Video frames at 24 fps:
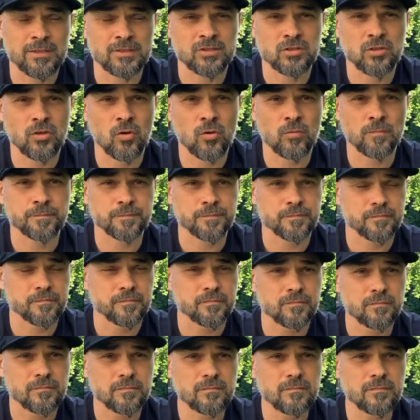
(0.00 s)
So
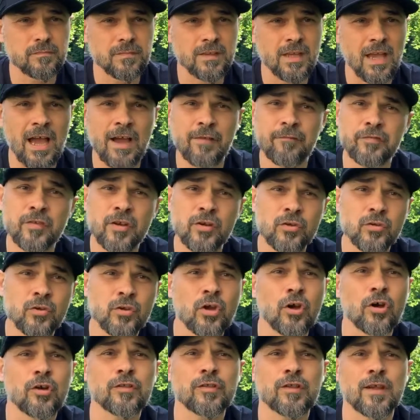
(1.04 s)
after you
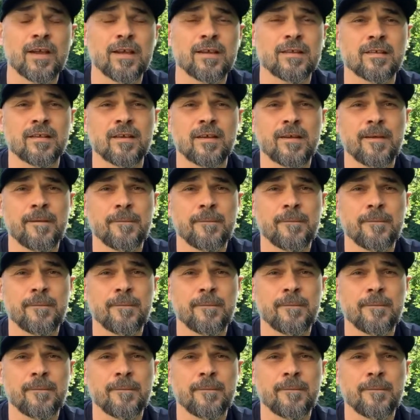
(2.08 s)
contact